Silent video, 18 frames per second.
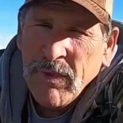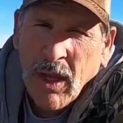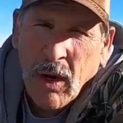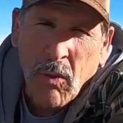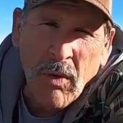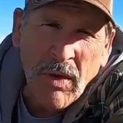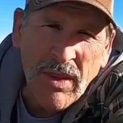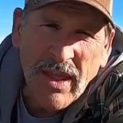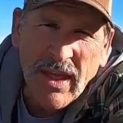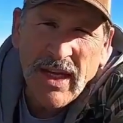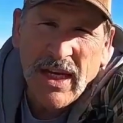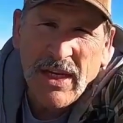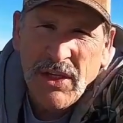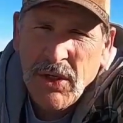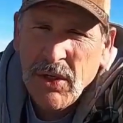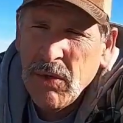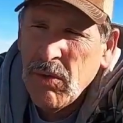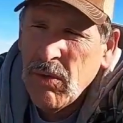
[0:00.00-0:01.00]
Now, one thing
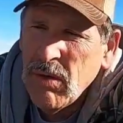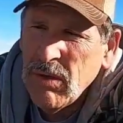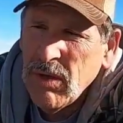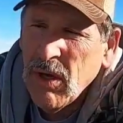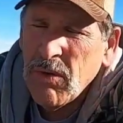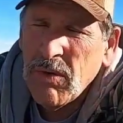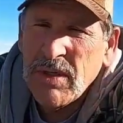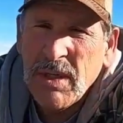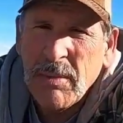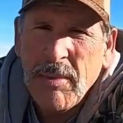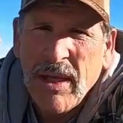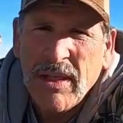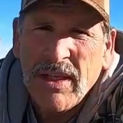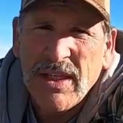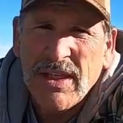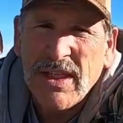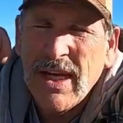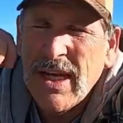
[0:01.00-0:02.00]
I do notice
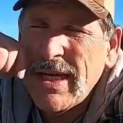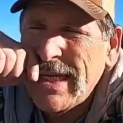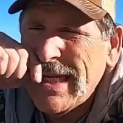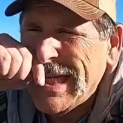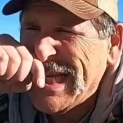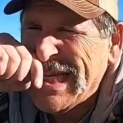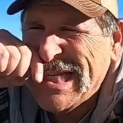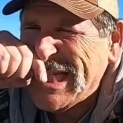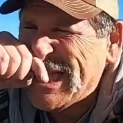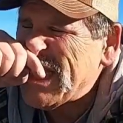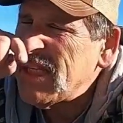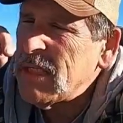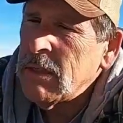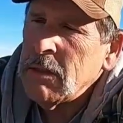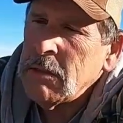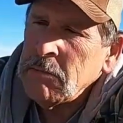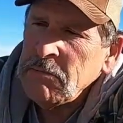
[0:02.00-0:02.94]
about this gun is